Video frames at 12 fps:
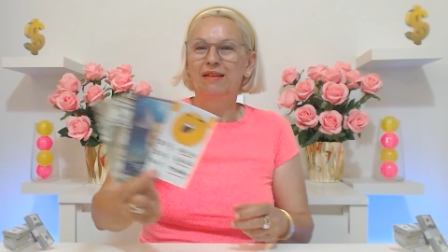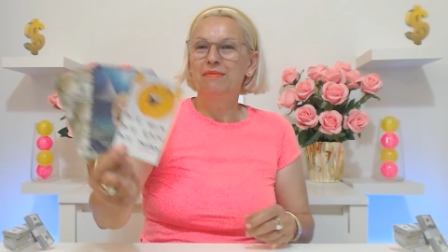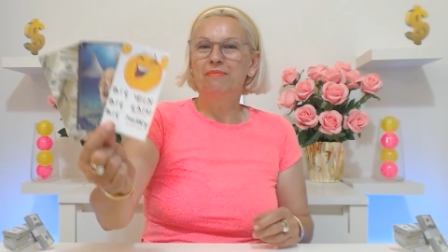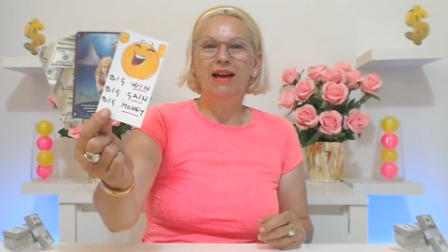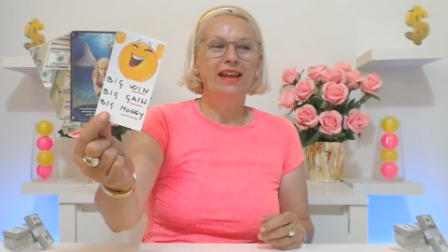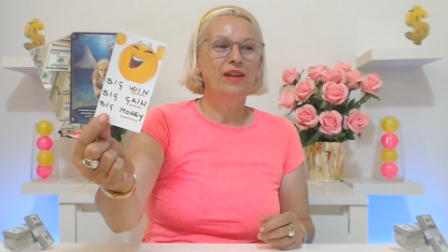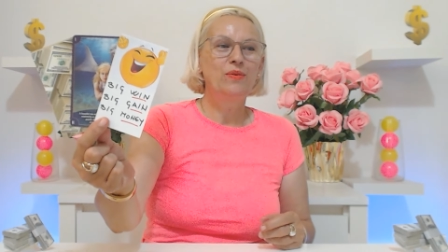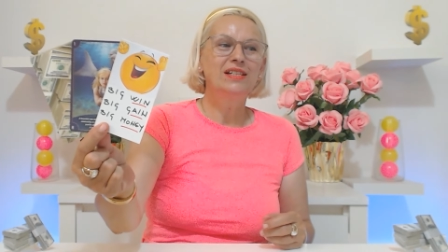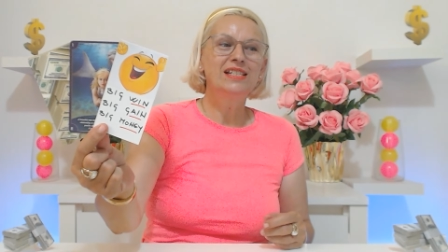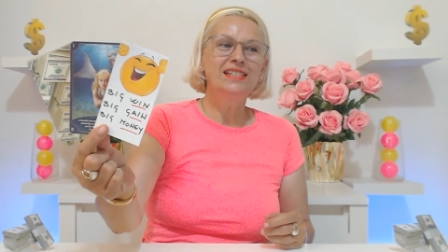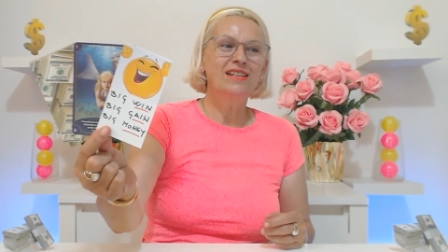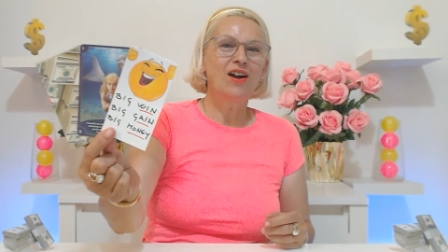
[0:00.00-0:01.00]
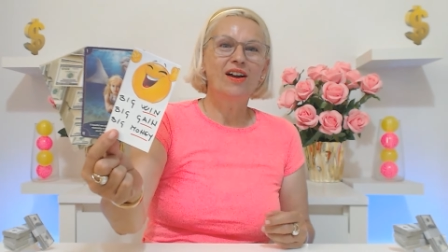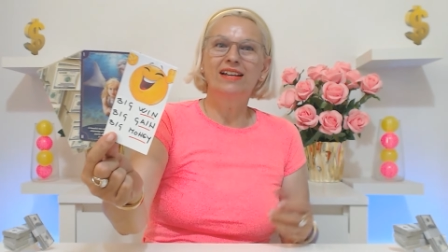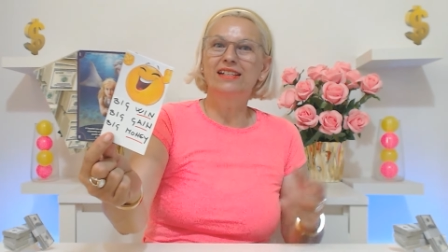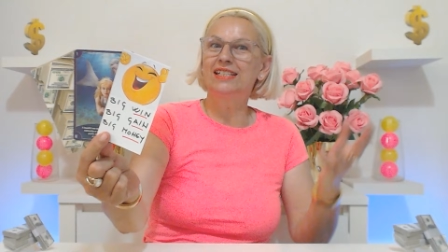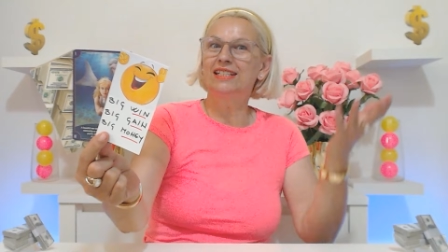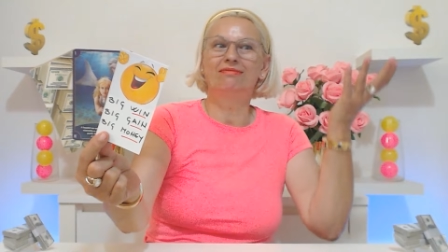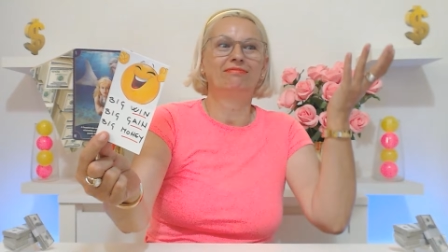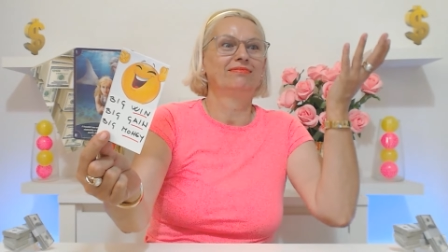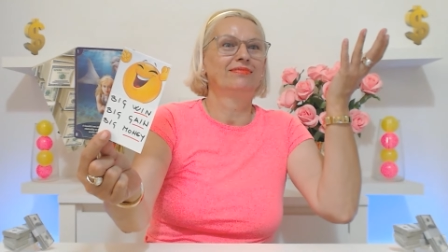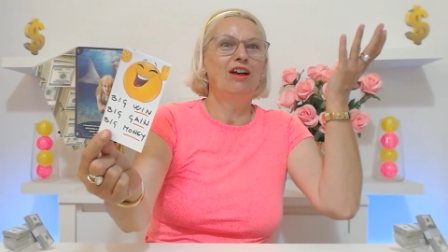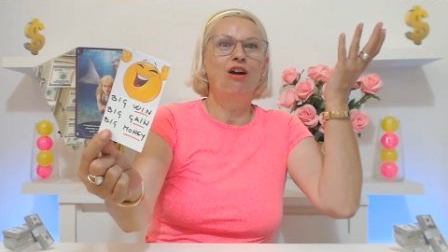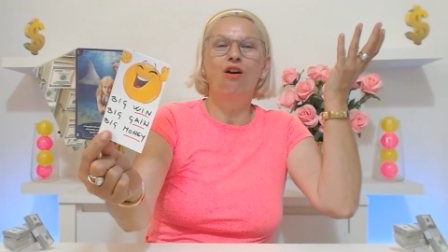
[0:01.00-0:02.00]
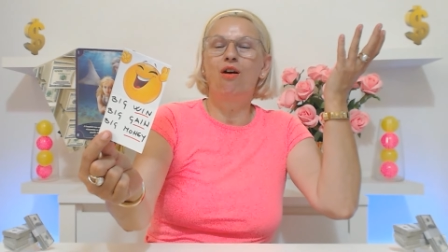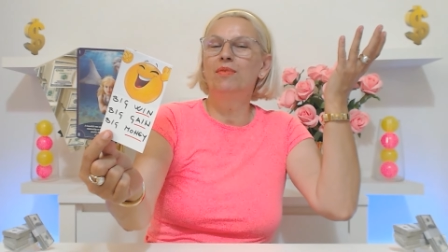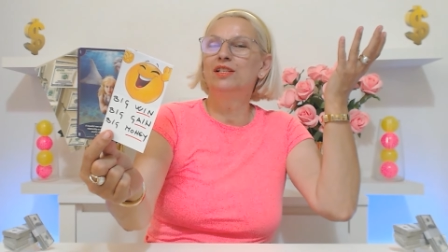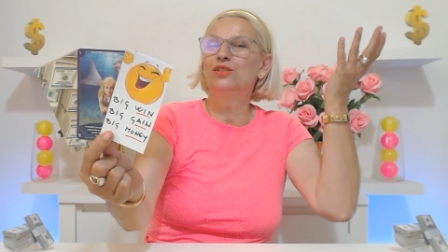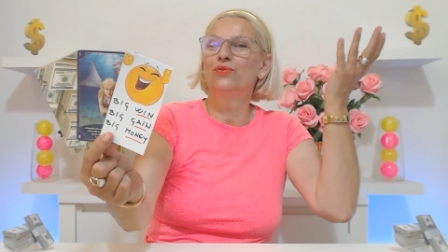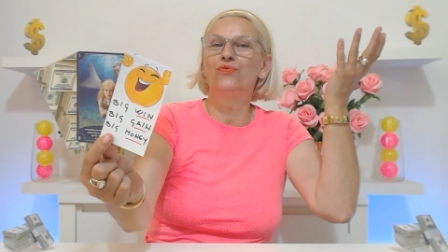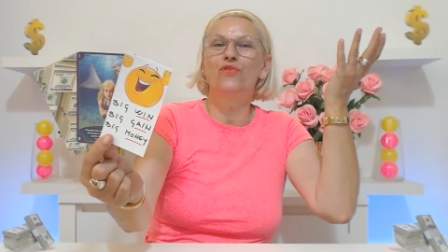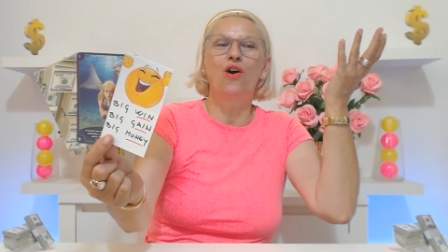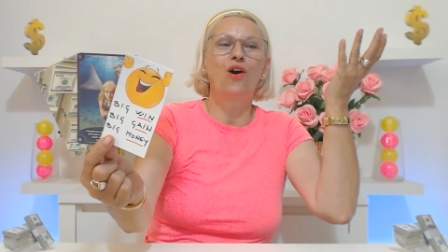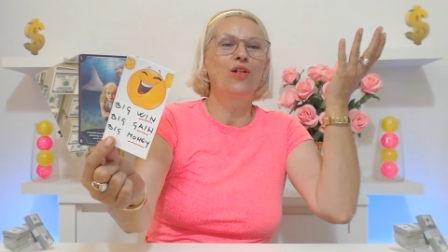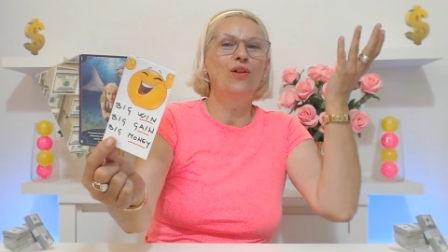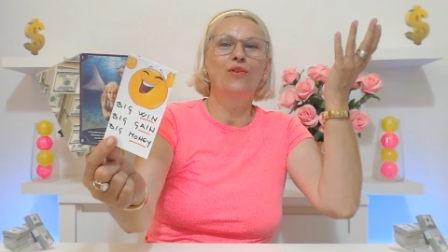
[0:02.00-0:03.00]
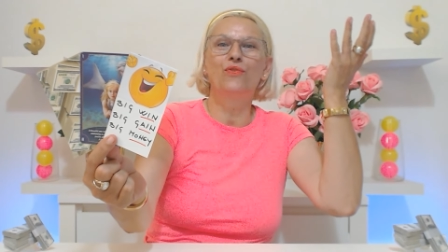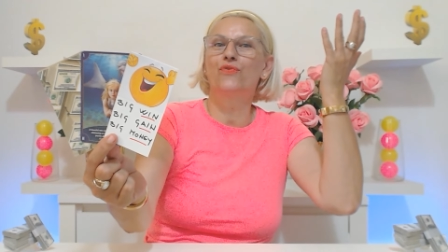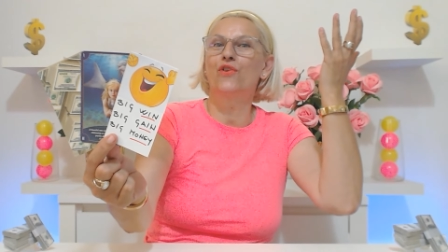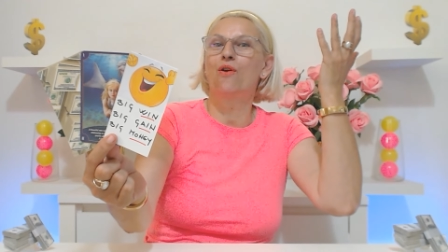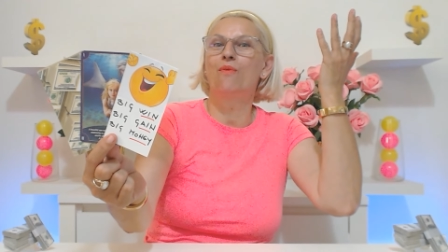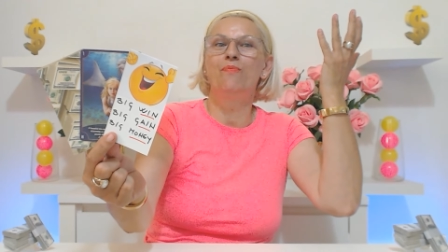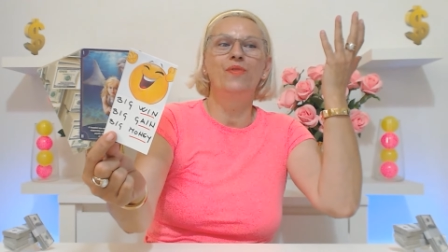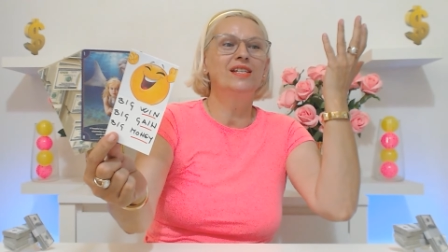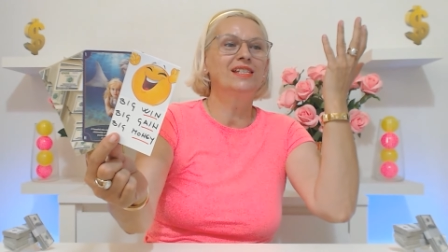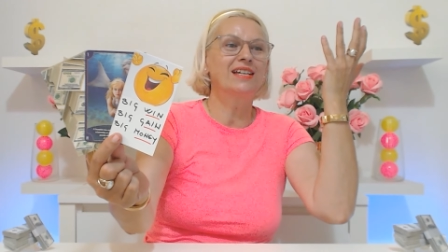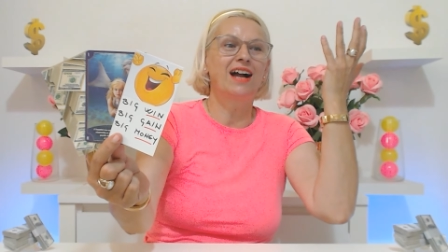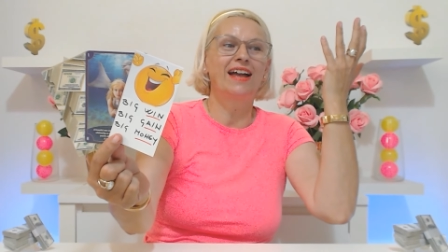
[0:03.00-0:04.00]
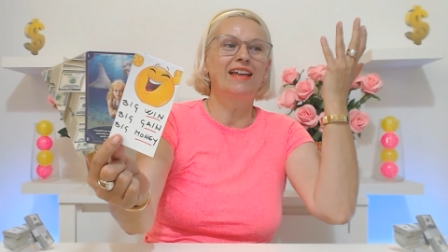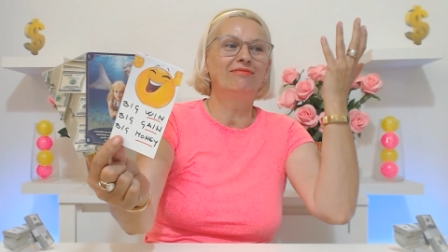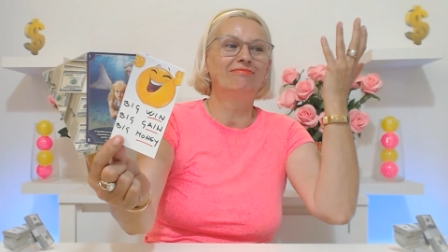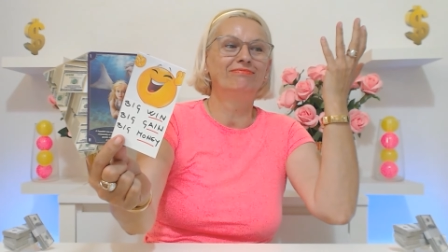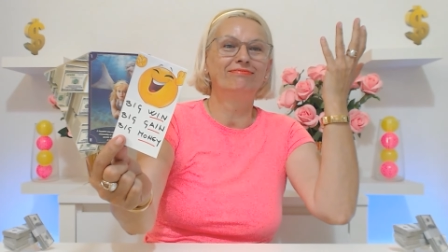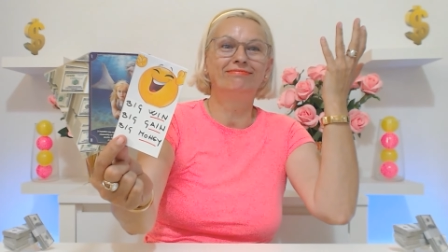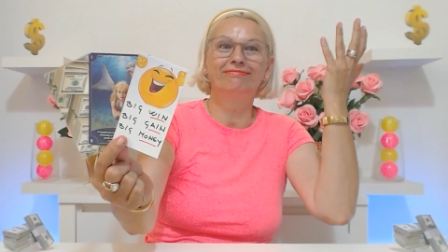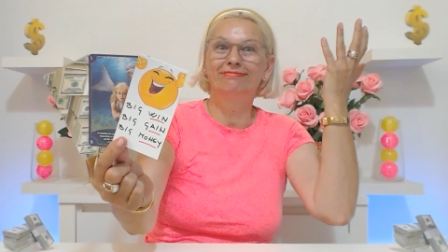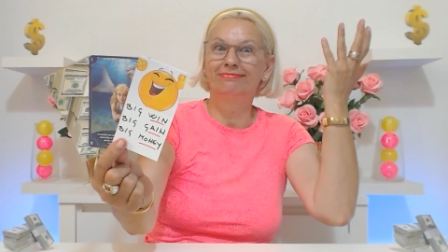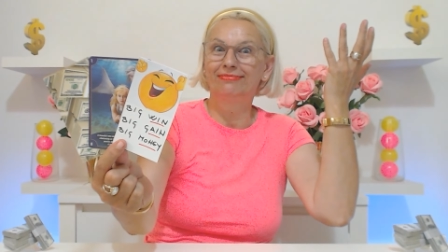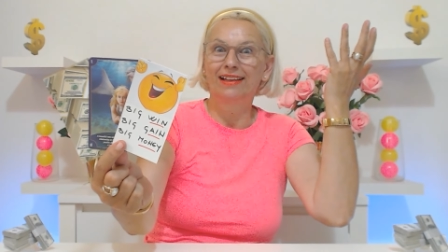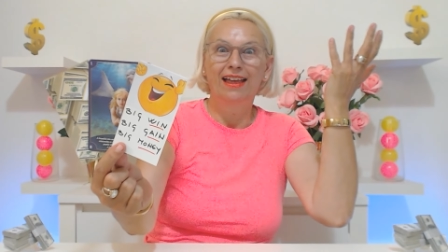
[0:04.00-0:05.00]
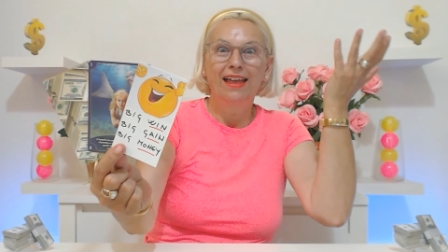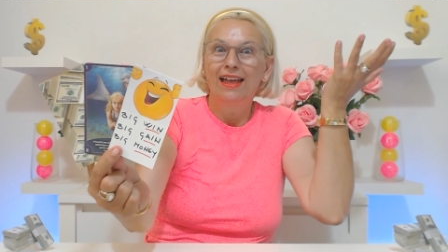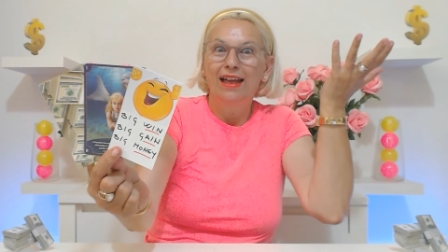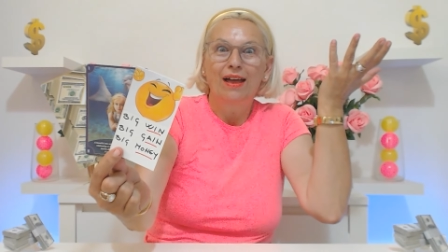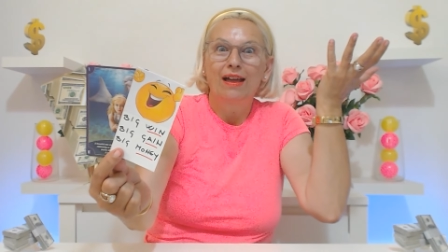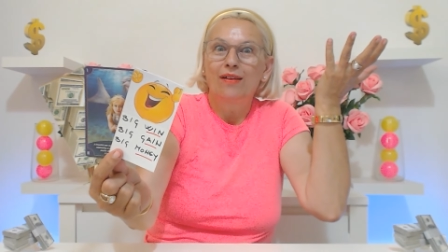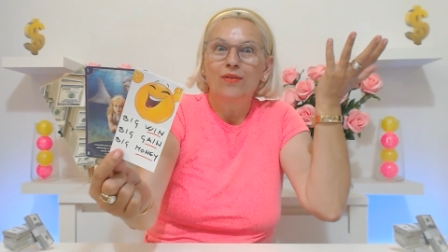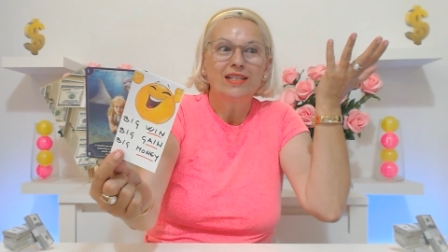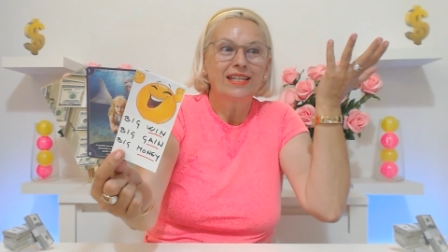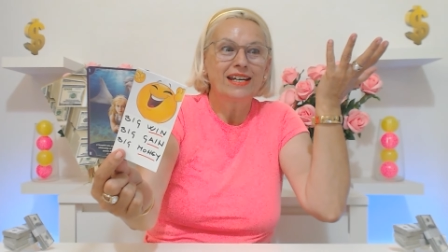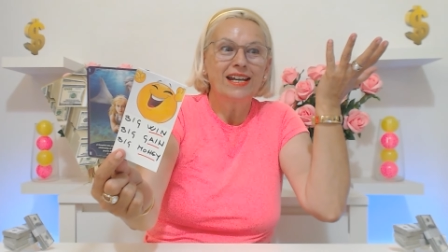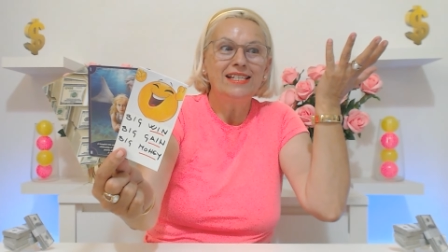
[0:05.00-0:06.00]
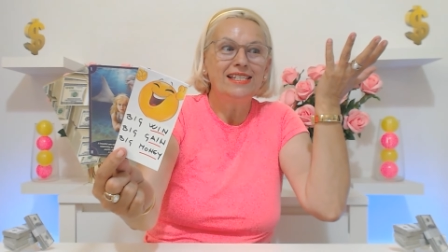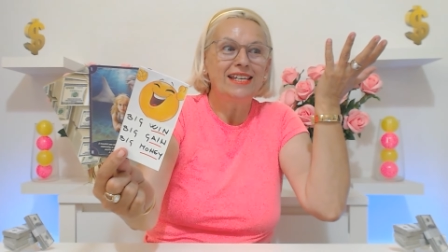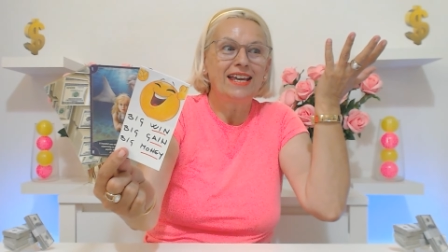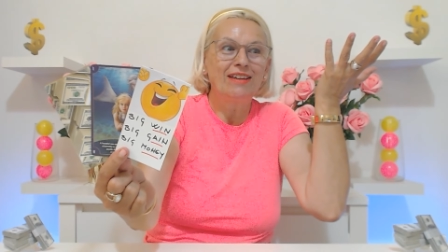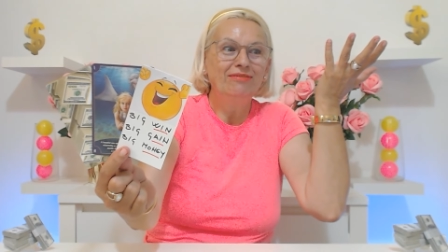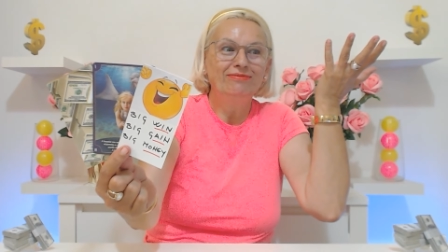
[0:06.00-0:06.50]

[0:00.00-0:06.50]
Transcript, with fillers: Money will start almost to fall from the sky. What can I say?